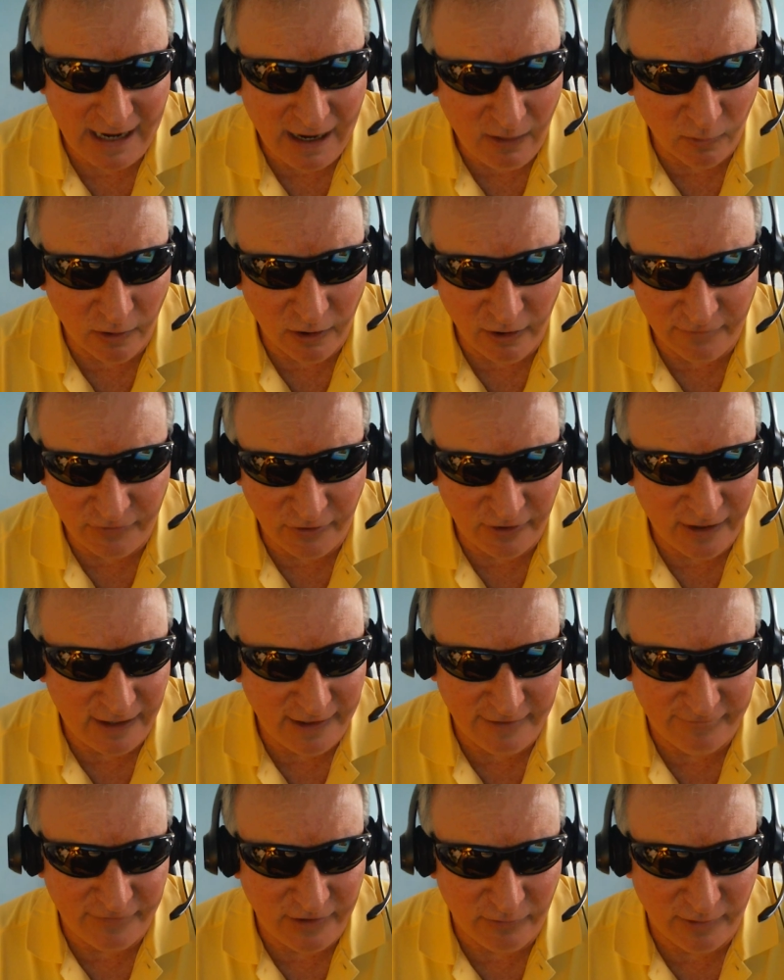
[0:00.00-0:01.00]
power.
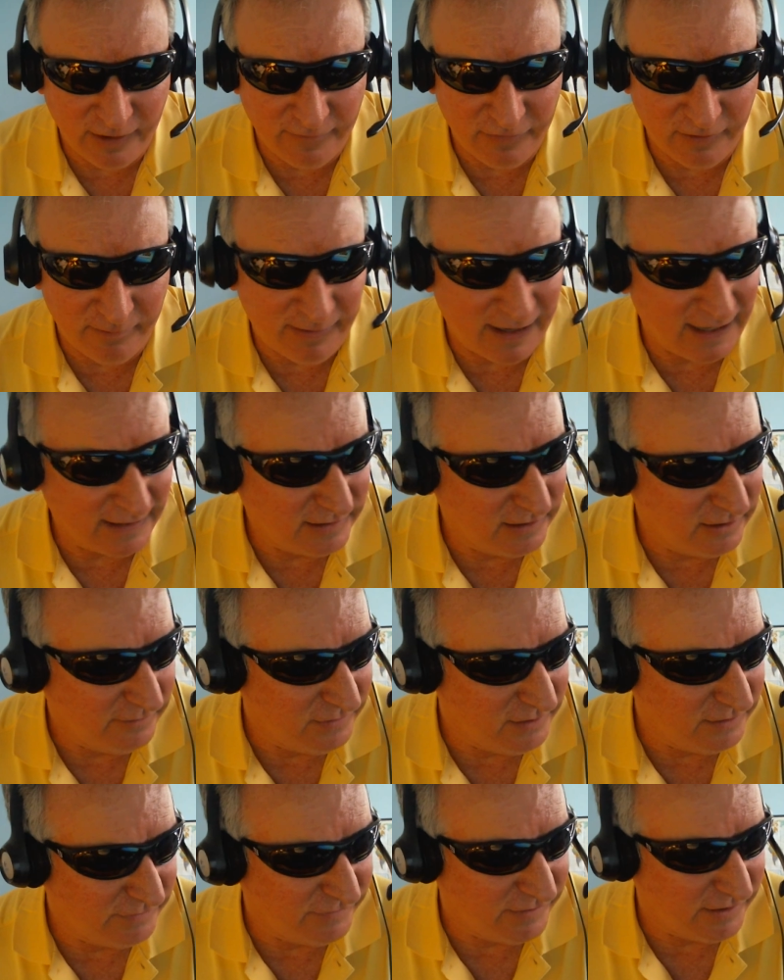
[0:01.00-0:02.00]
If they don't have the backing
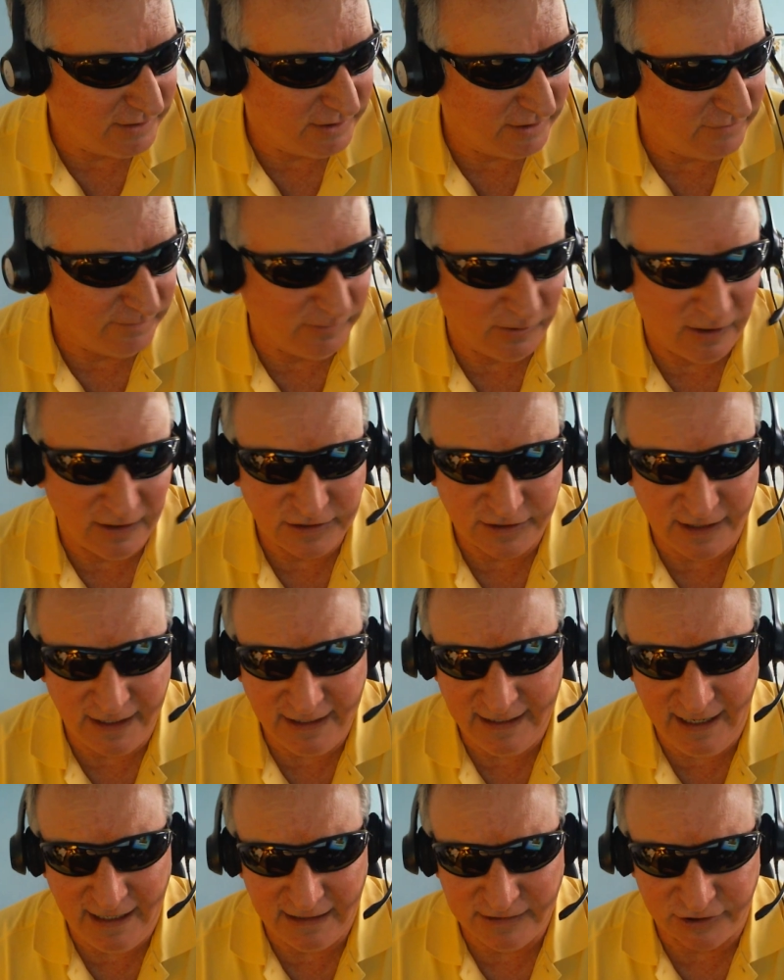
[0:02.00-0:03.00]
of the executive branch, they
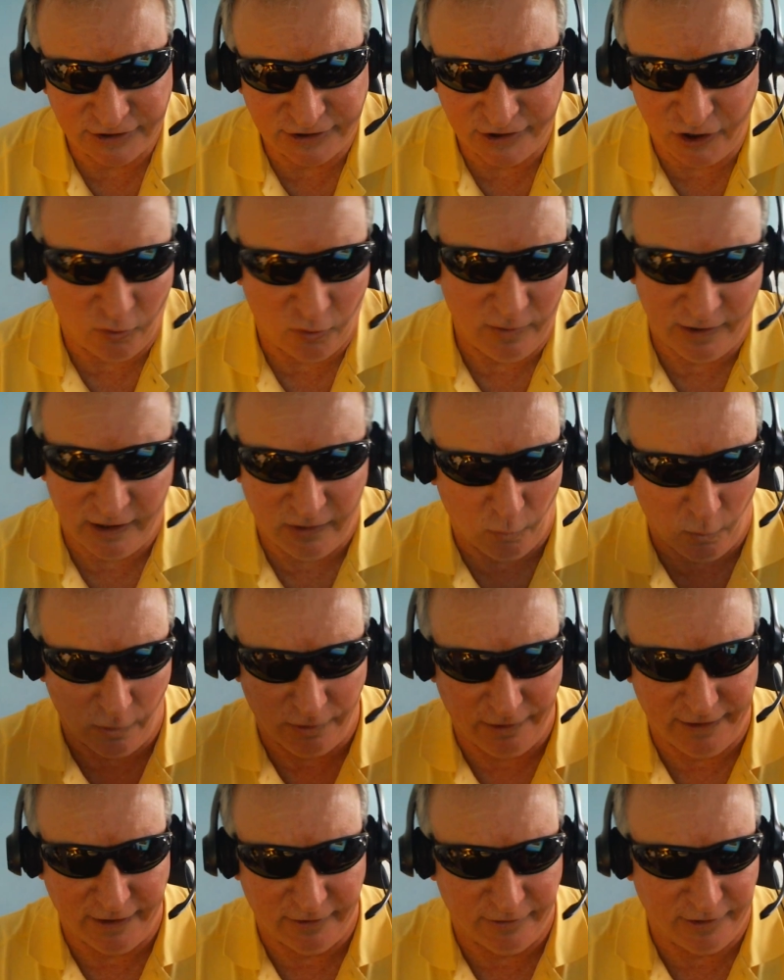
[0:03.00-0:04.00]
can't just go in and
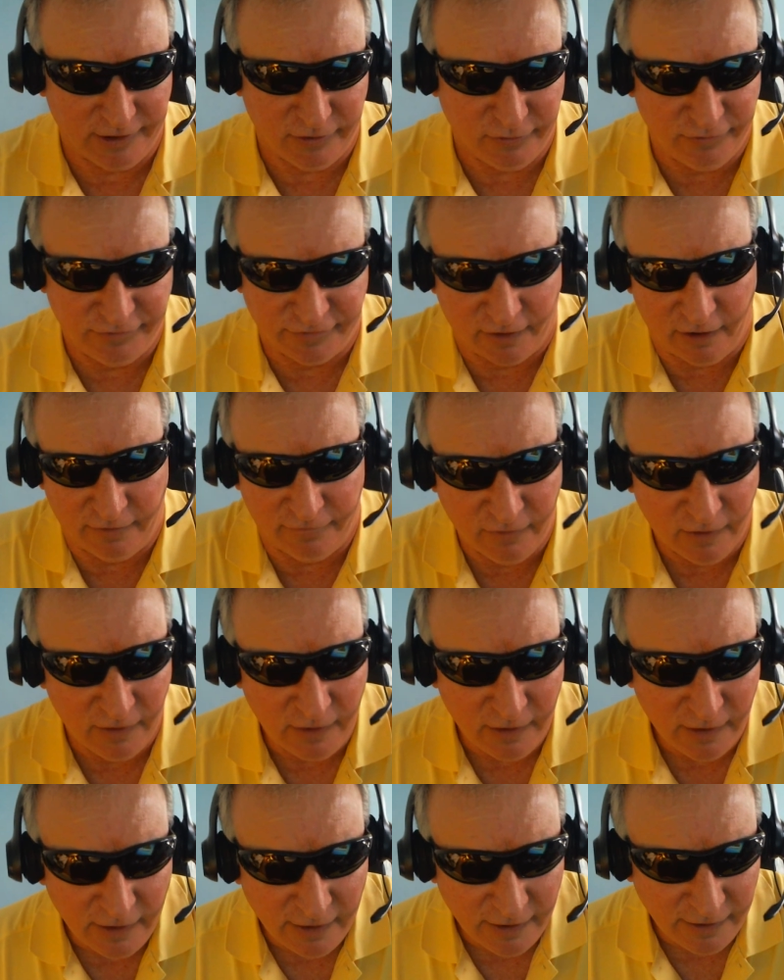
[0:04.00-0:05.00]
willy-nilly do stuff.
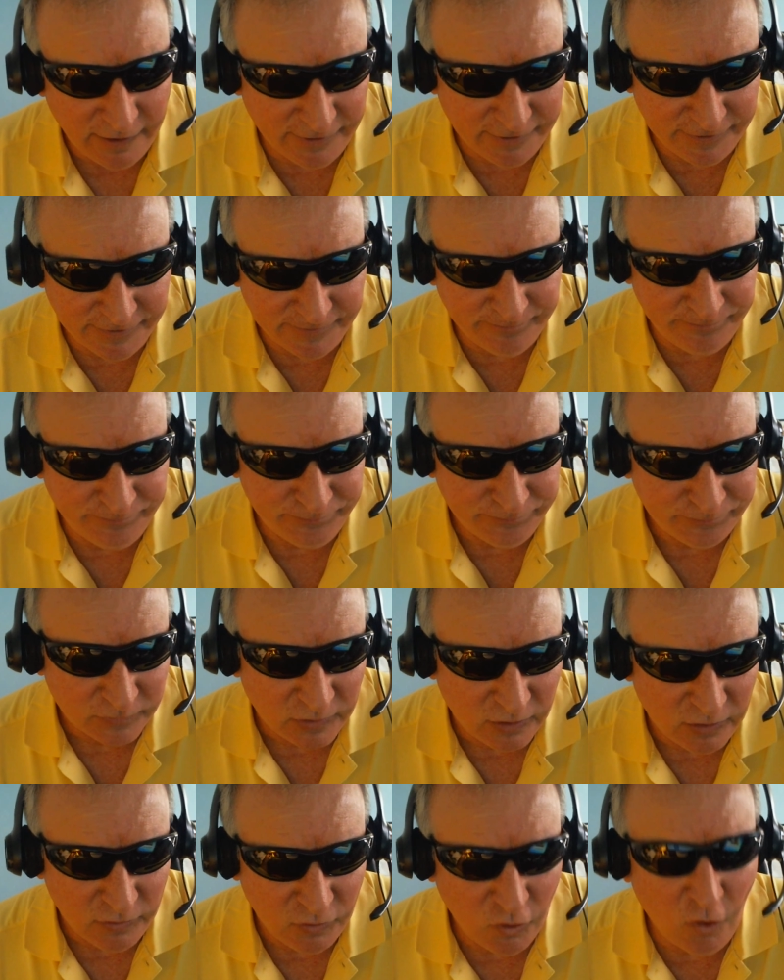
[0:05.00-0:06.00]

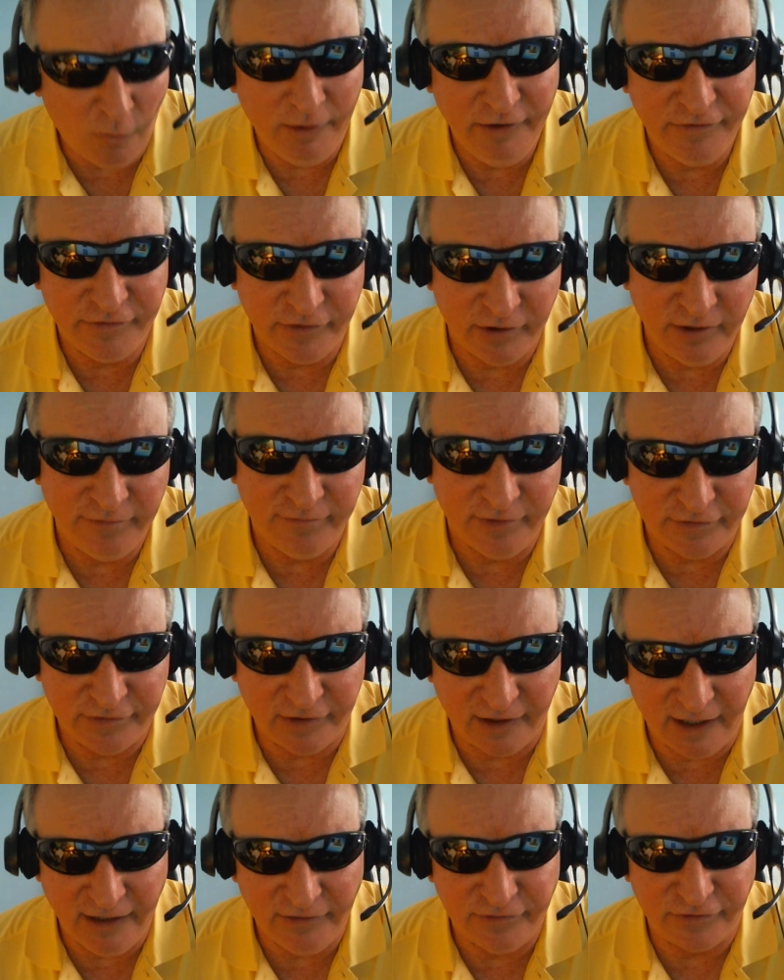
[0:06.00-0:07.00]
Nobody's going to
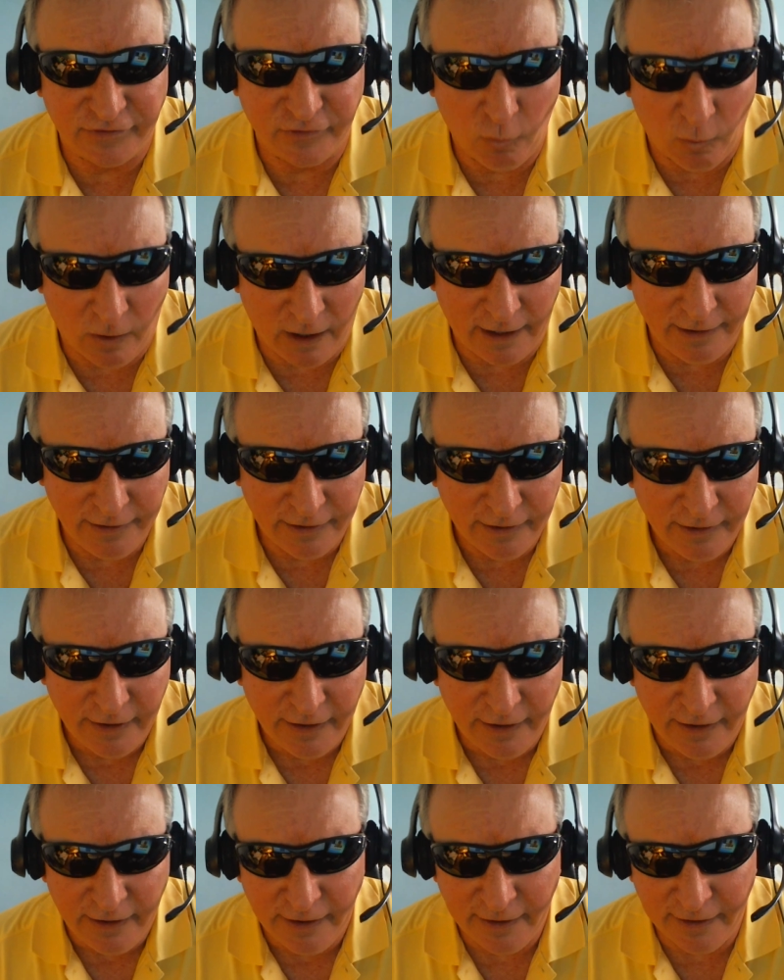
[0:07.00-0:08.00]
investigate squat.
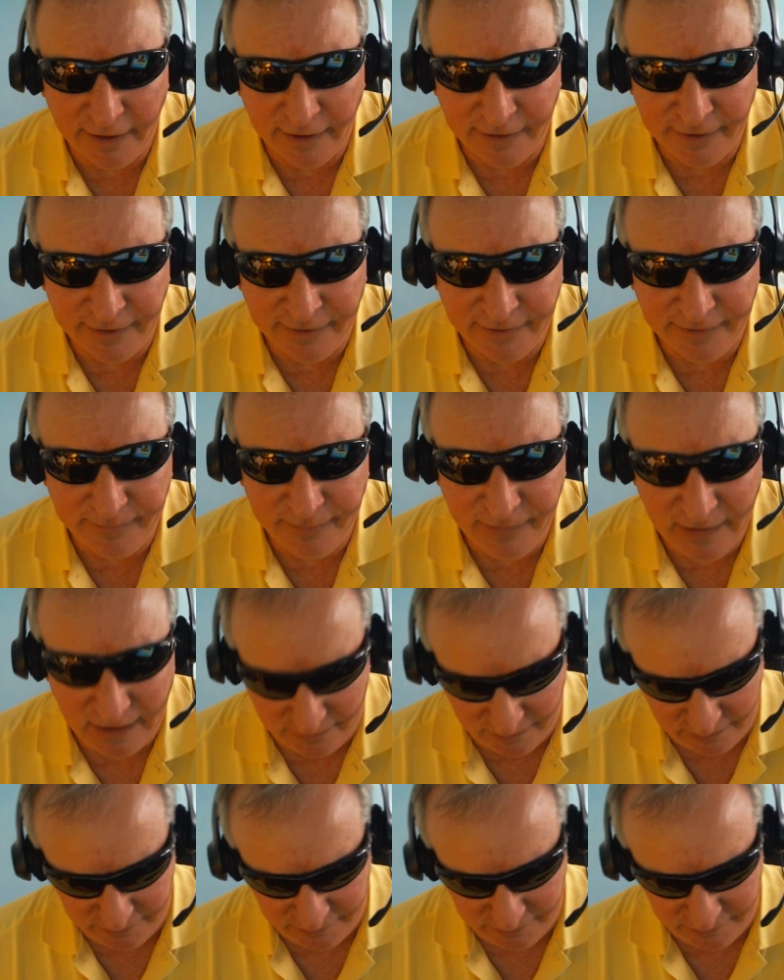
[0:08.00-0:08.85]
Now,